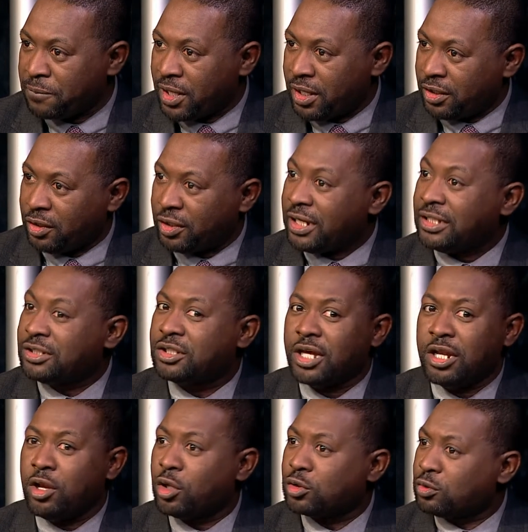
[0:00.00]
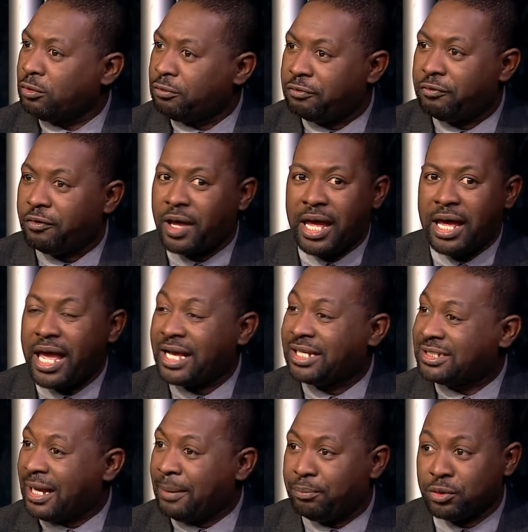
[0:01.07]
You know, there's a lot of
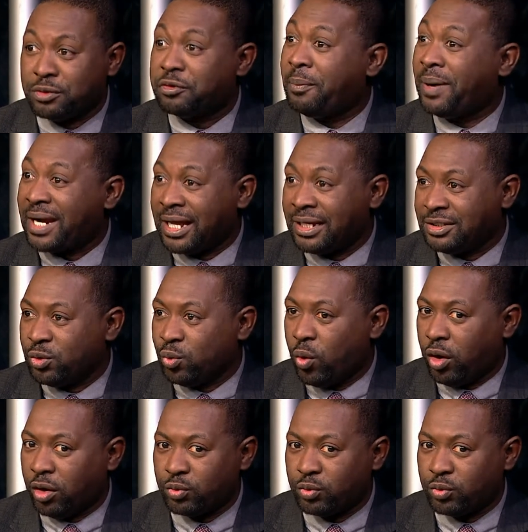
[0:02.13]
examples from around the world.